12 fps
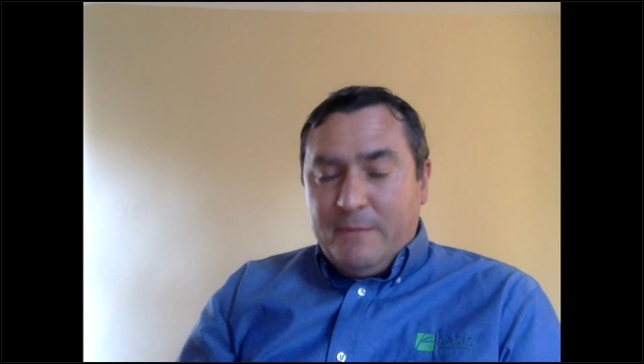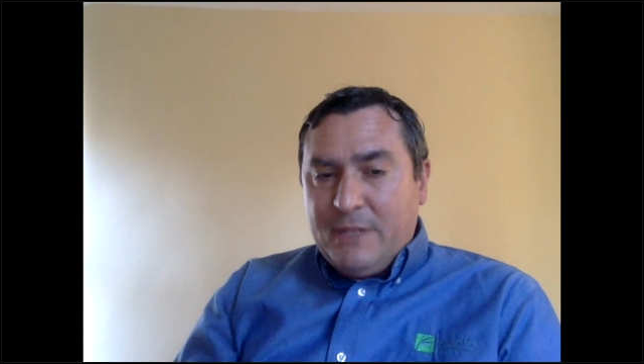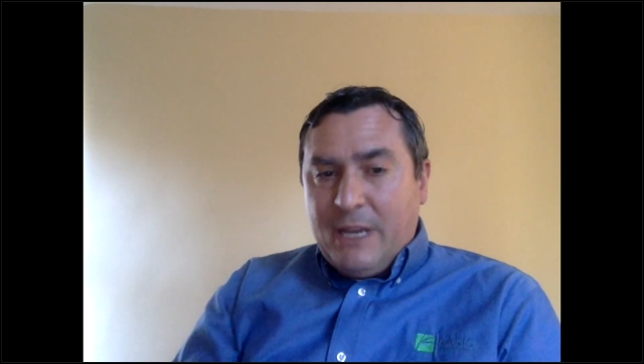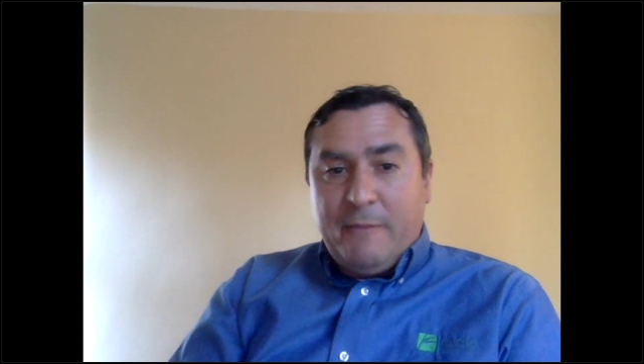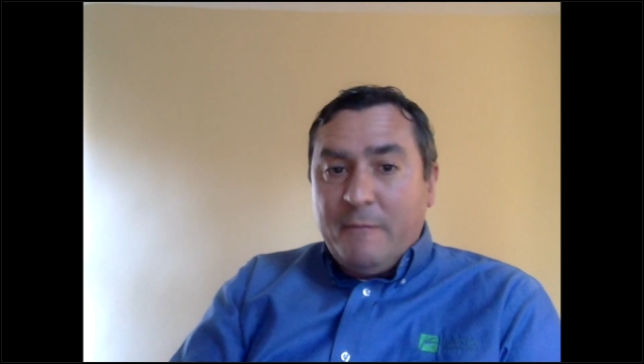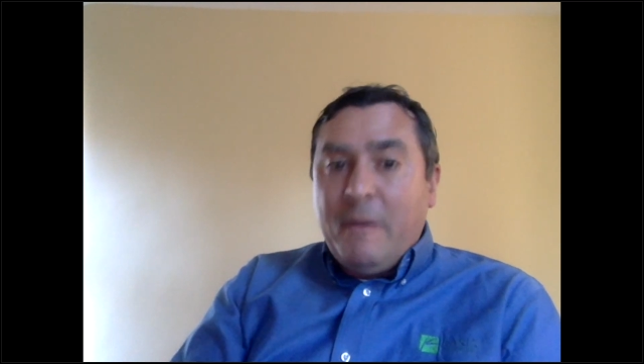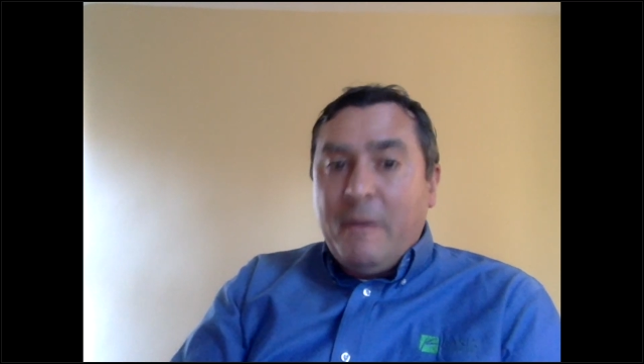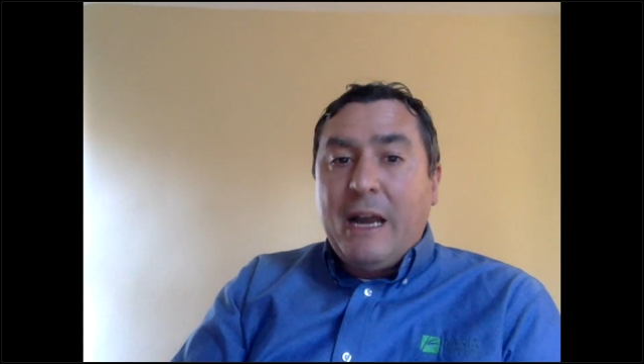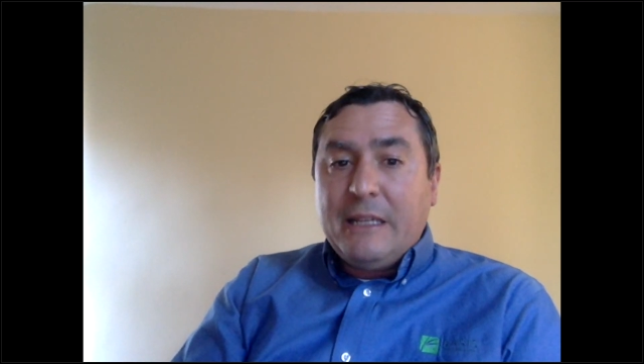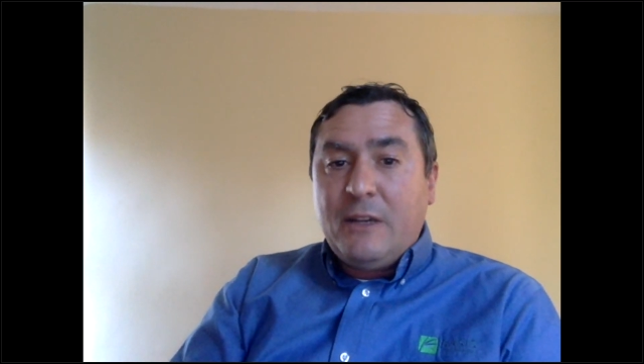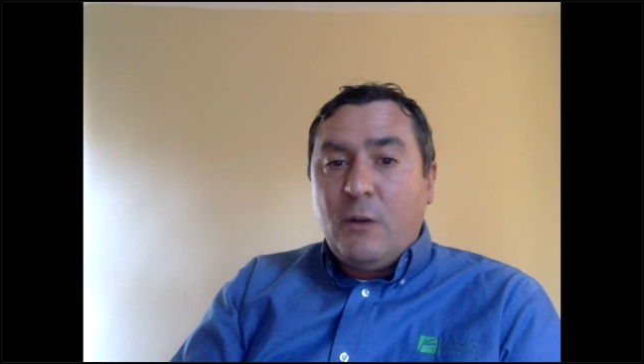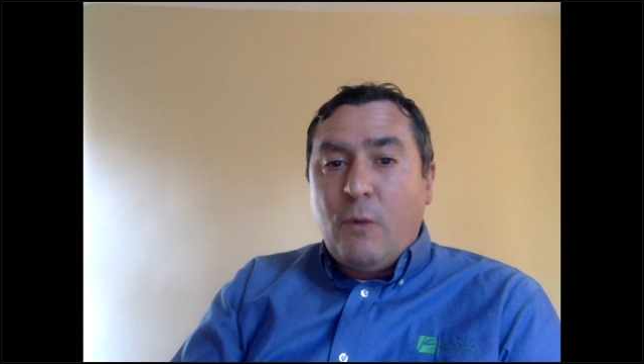of
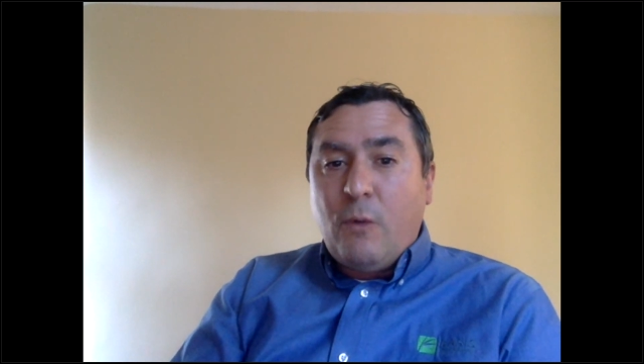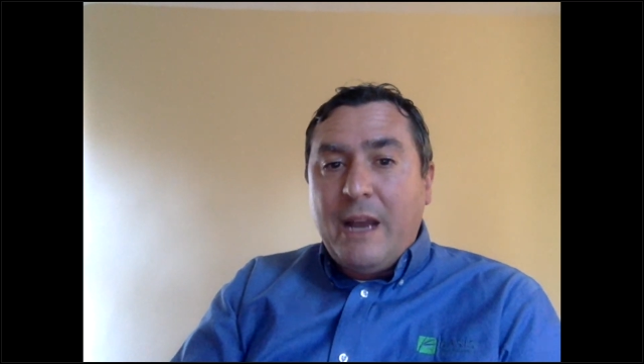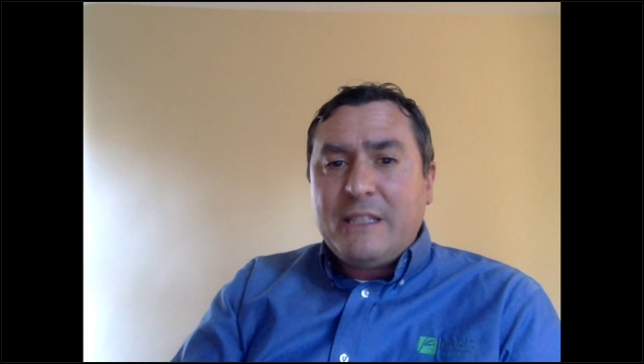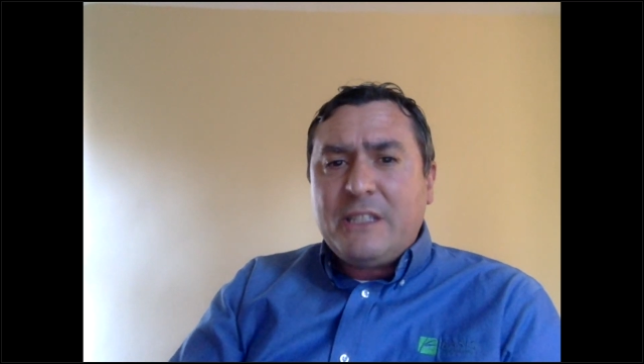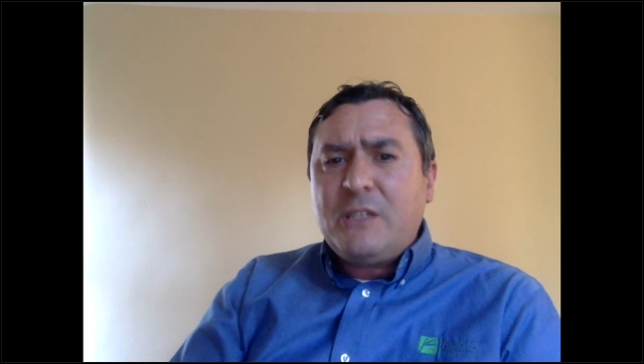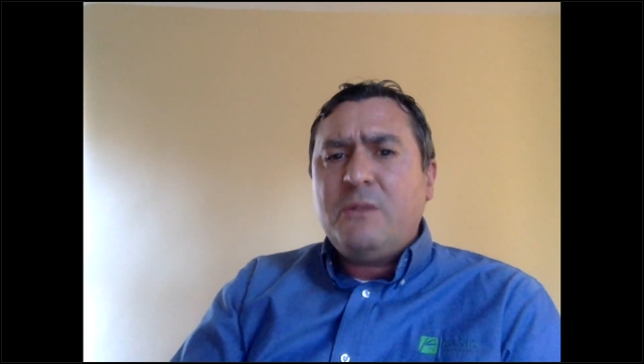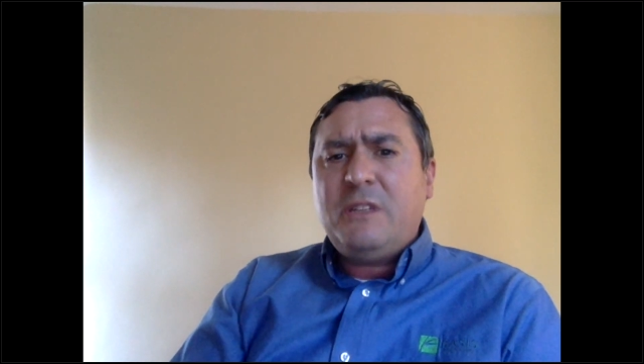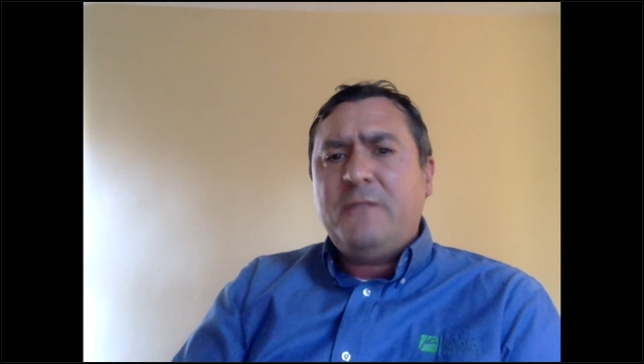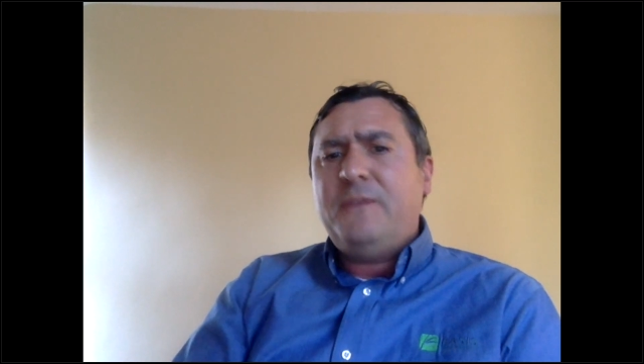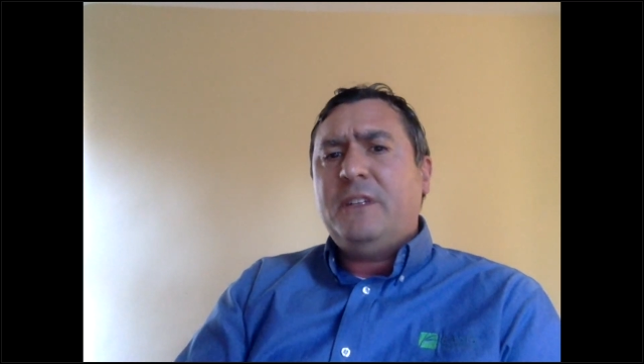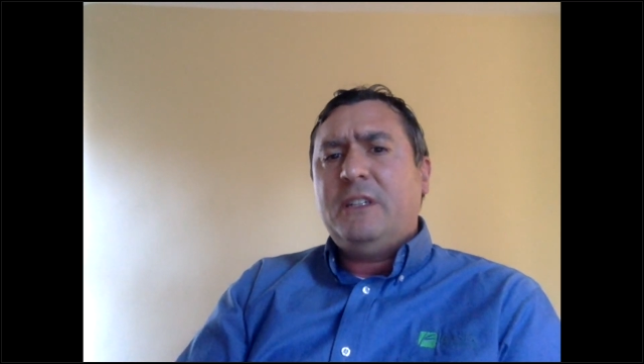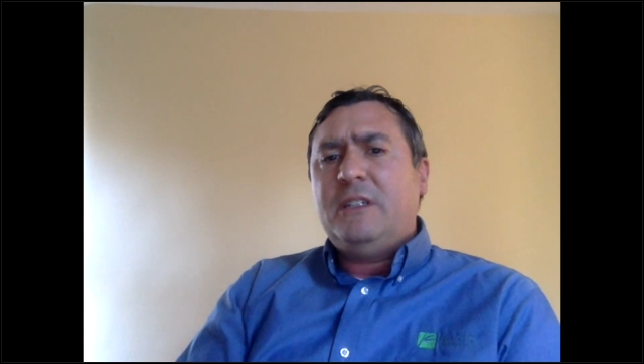mind. Why is it so
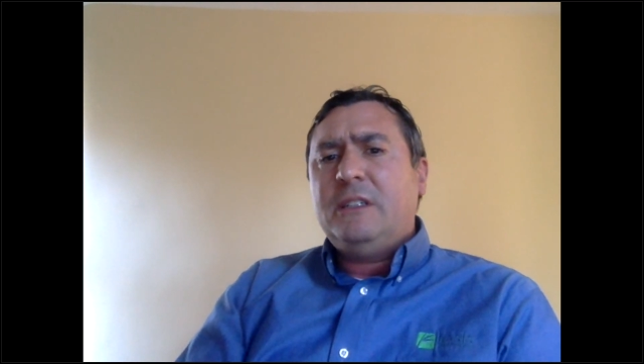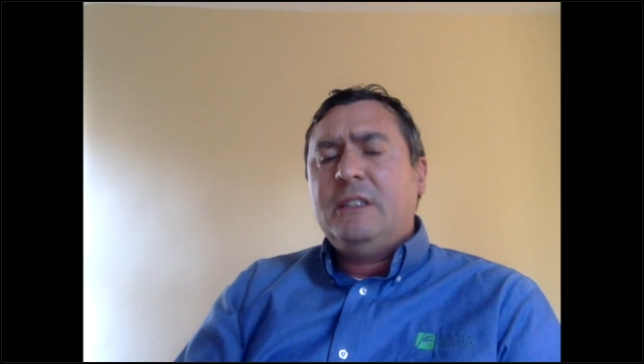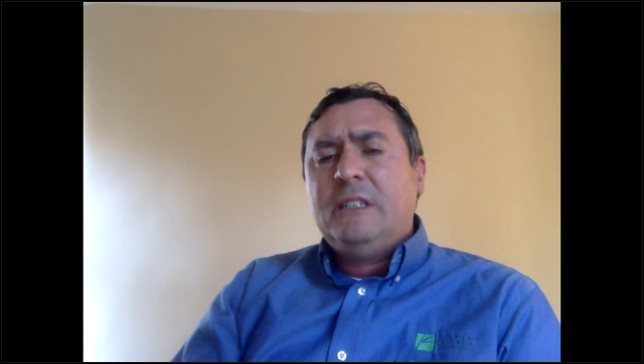difficult